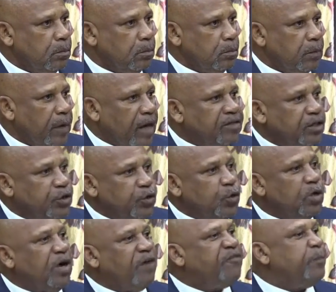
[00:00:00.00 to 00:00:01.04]
as the new
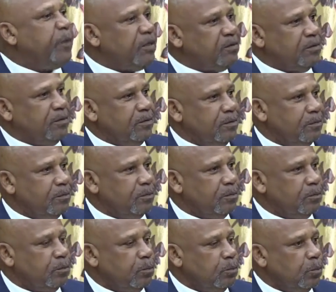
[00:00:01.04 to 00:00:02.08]
government
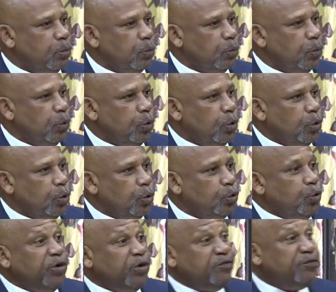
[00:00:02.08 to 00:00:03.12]
to
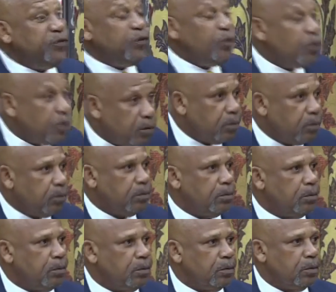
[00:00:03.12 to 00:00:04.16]
review
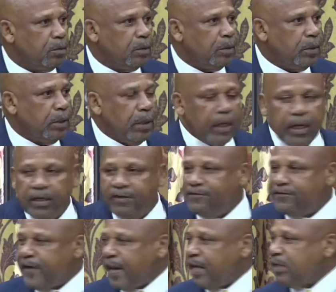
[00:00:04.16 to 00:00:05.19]
the
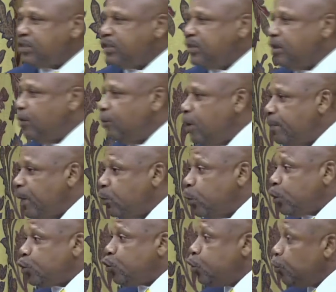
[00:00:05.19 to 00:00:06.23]
financing arrangement
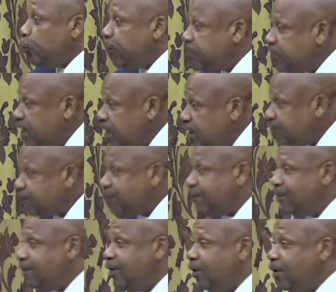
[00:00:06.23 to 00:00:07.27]
which you received,
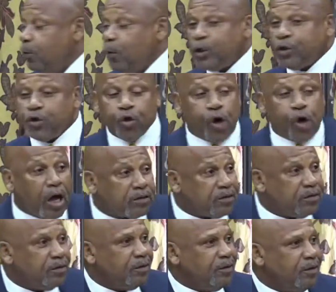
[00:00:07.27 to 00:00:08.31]
which you got.
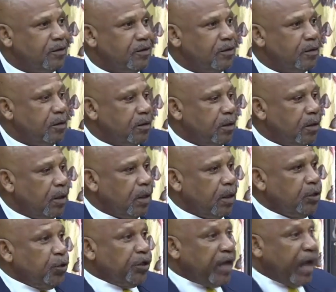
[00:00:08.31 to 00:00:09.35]

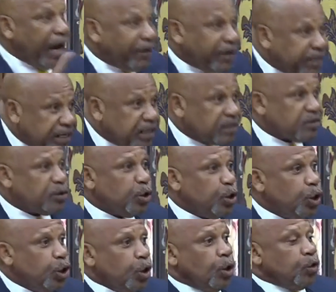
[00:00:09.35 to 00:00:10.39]
You inherited it
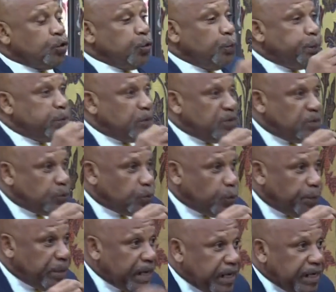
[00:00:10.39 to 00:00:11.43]
to
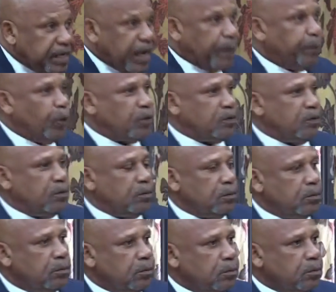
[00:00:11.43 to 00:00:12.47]
build the airport.
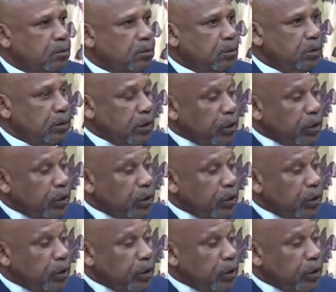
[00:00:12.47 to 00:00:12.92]
In